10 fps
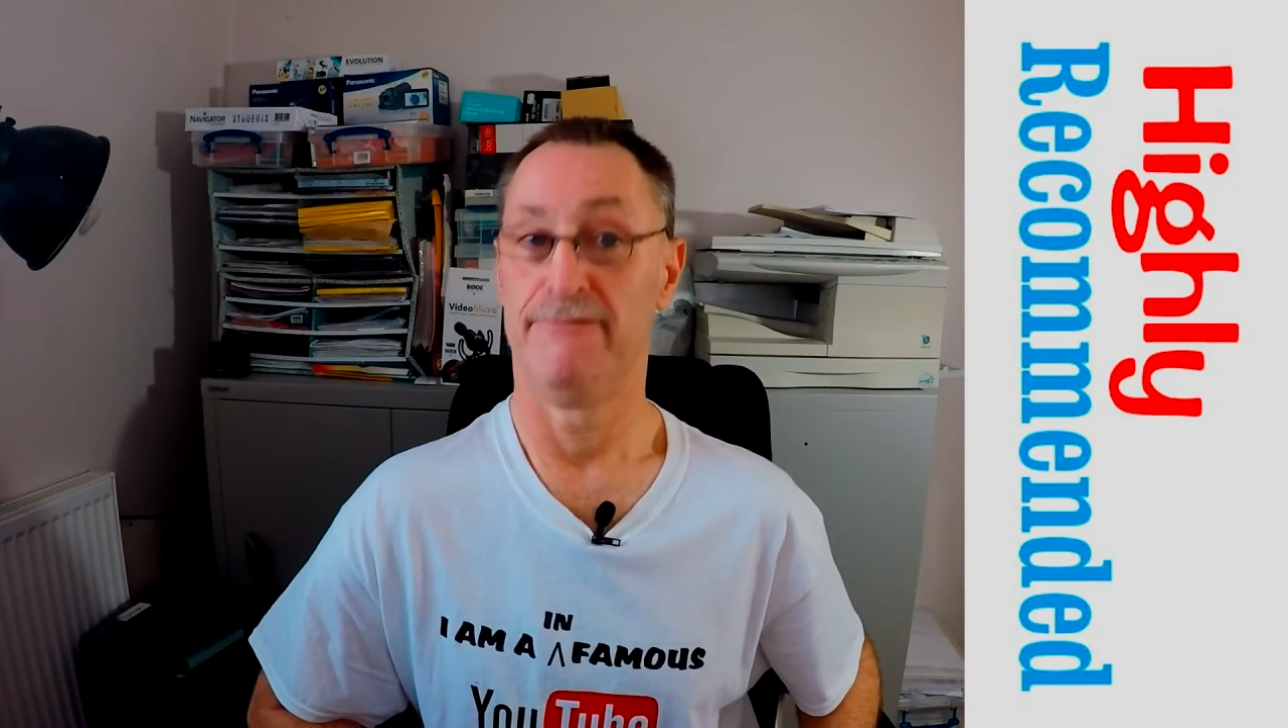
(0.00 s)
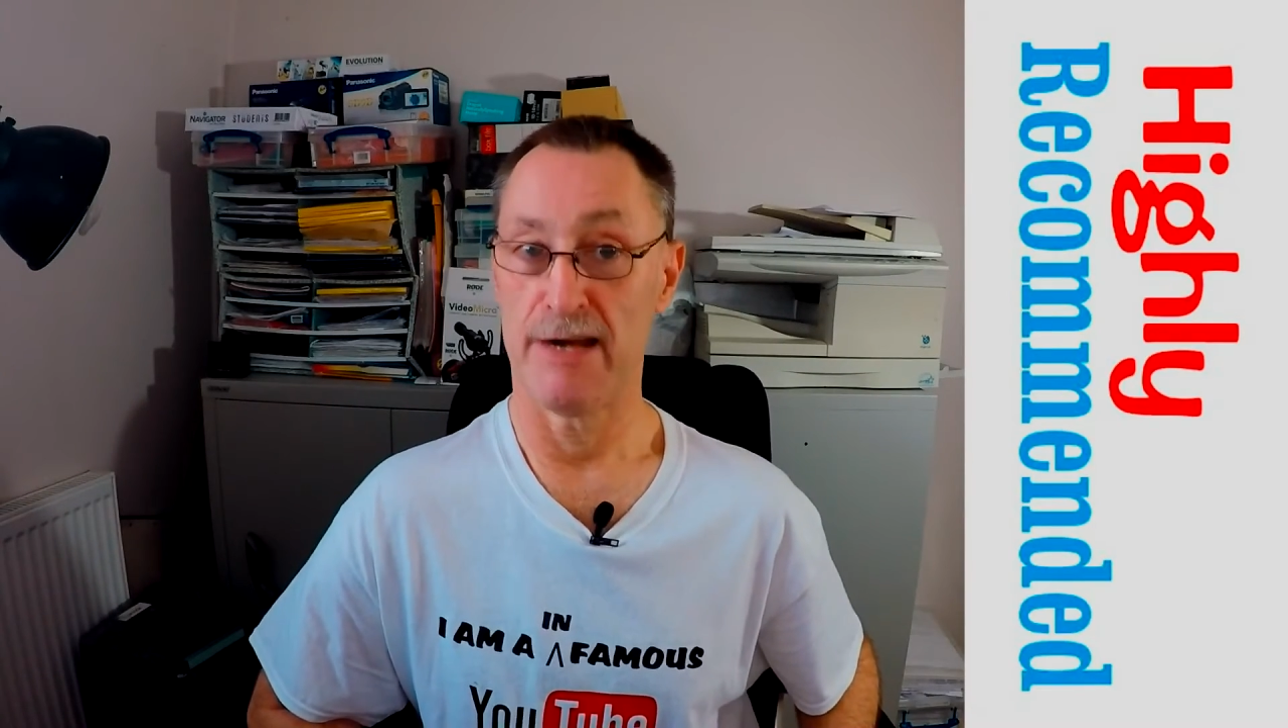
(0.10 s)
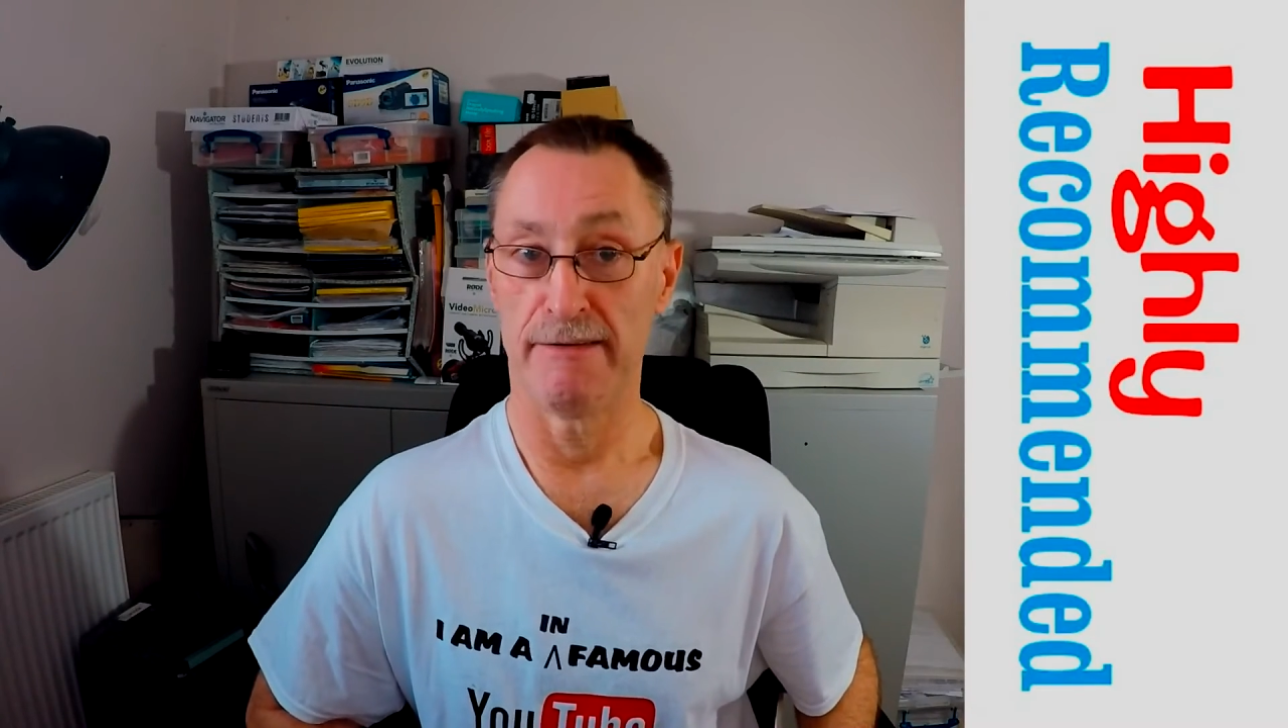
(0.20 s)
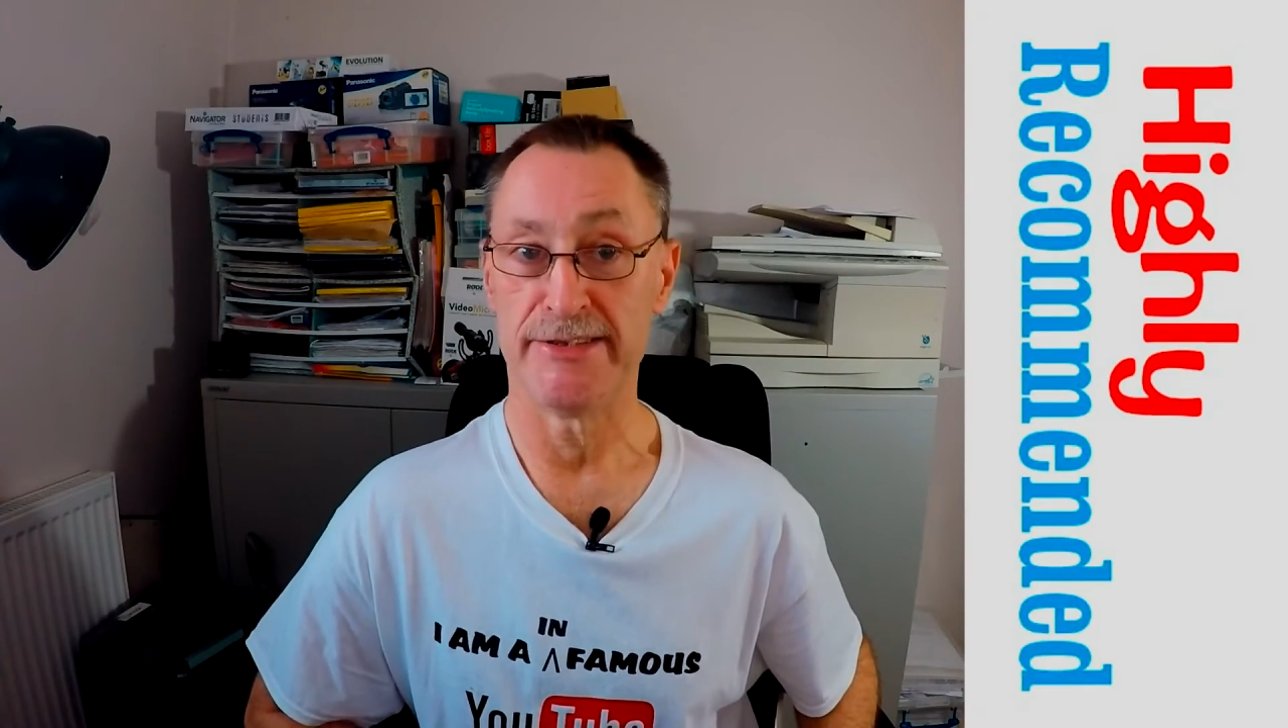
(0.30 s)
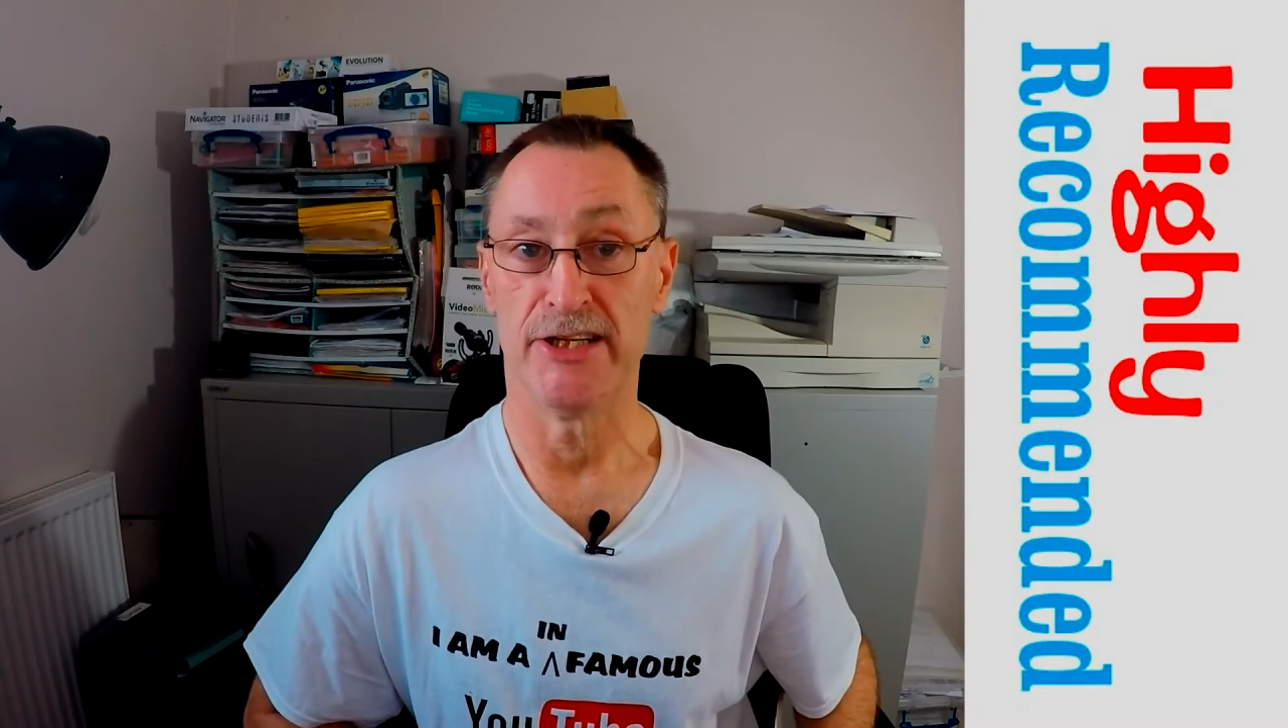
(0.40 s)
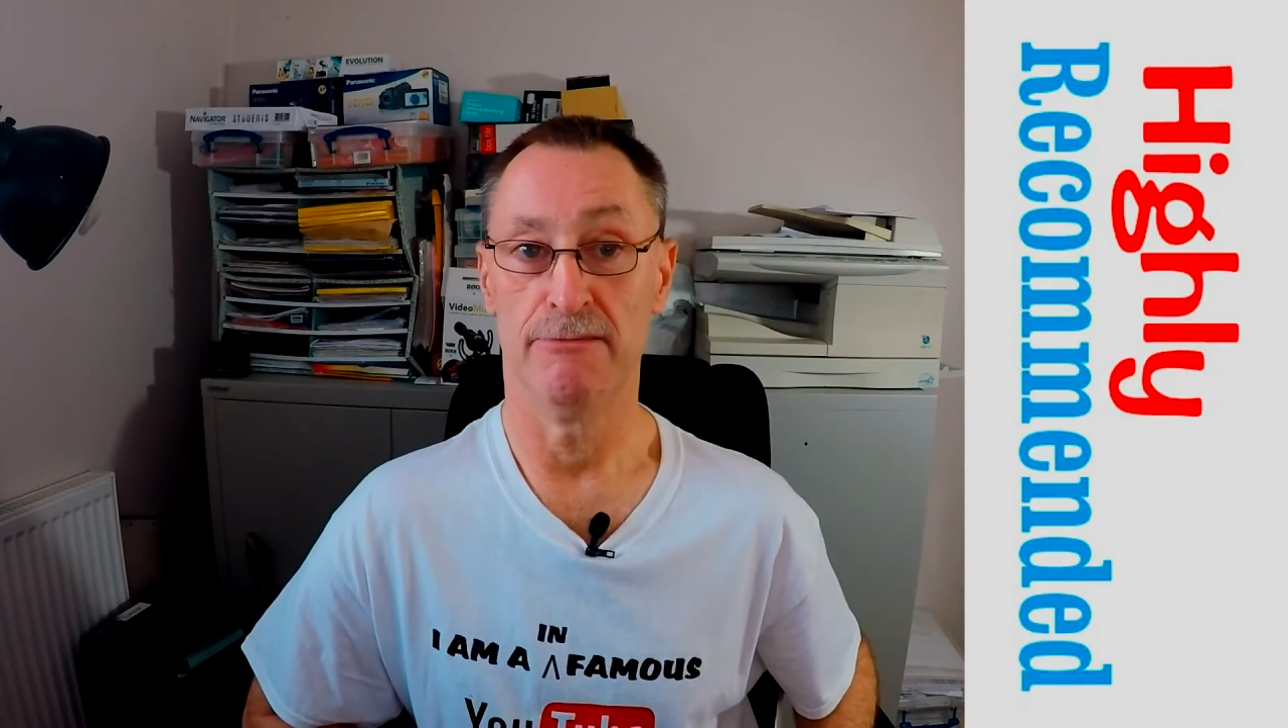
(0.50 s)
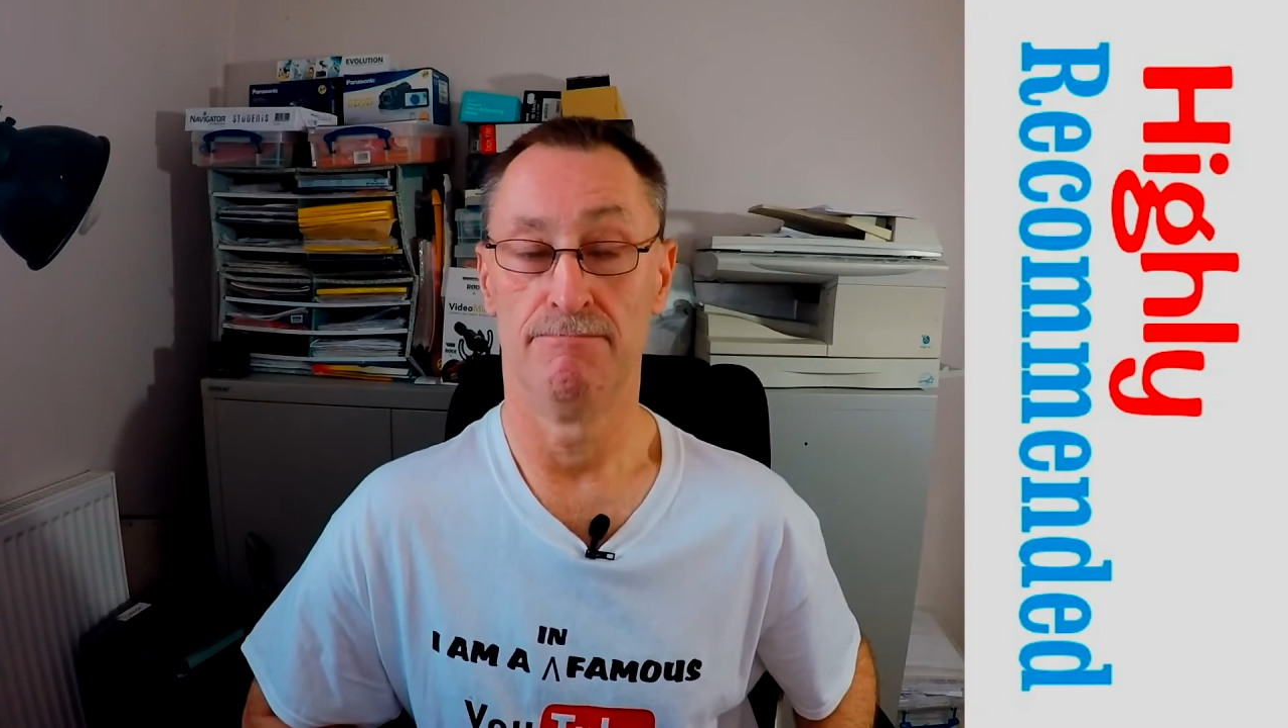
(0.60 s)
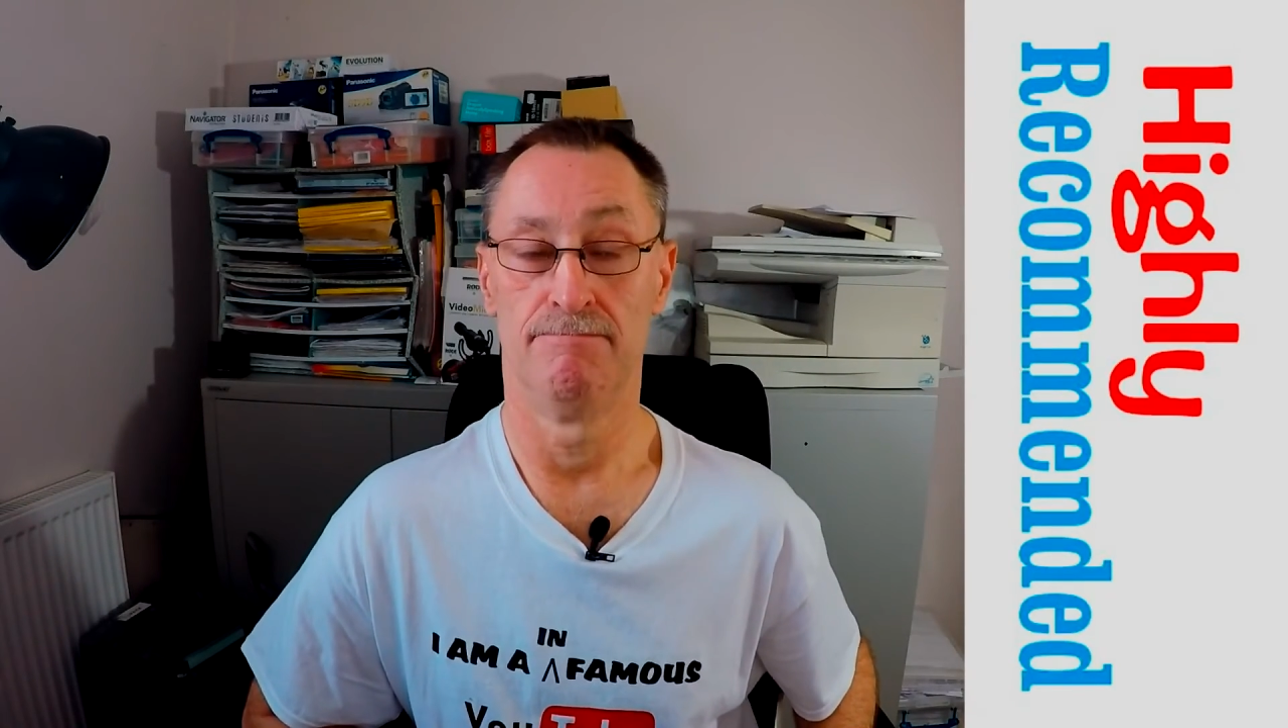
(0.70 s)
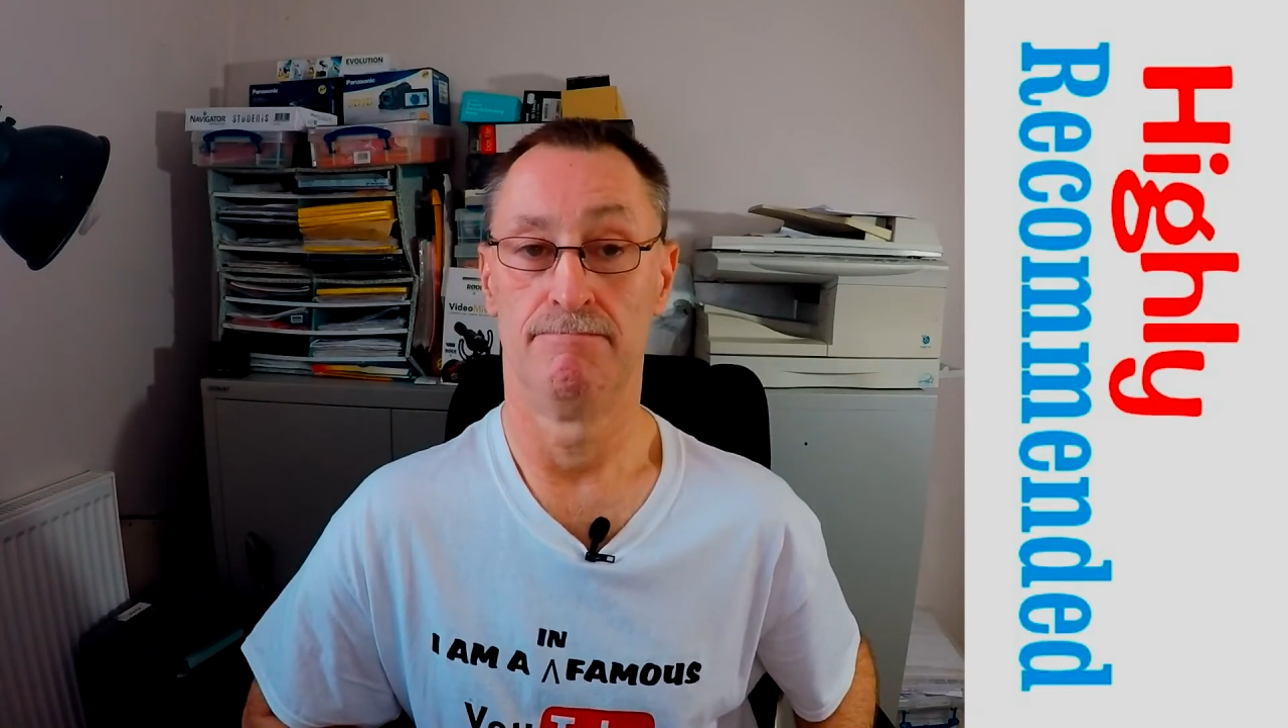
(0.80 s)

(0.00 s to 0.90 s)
very soon.